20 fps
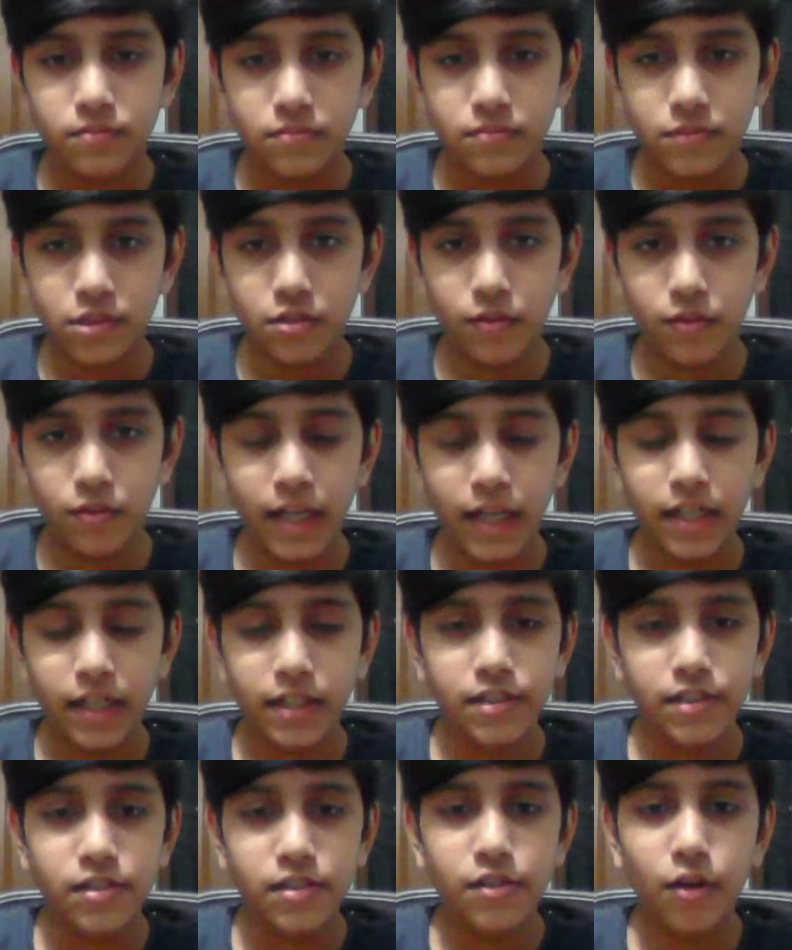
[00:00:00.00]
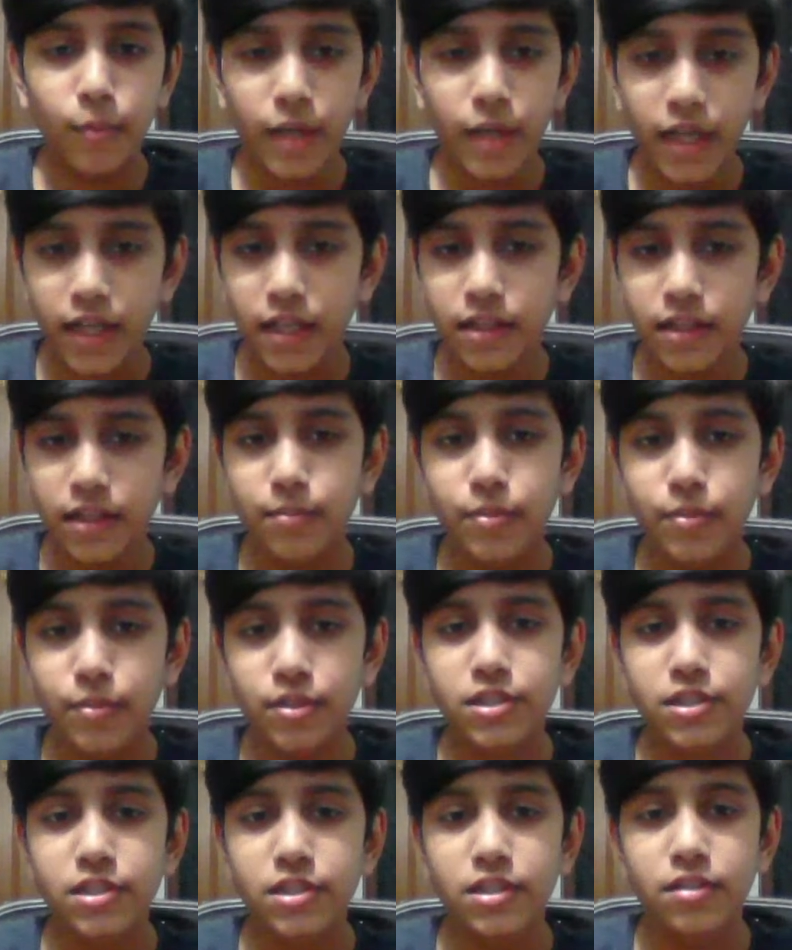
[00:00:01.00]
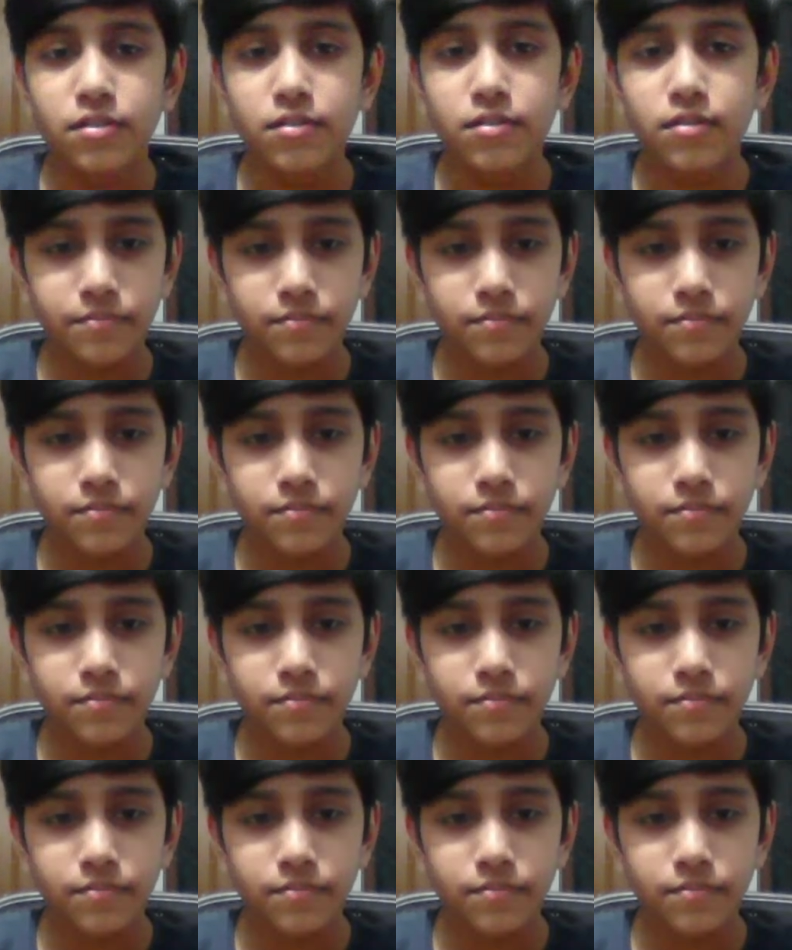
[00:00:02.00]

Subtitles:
So white is dominating the position.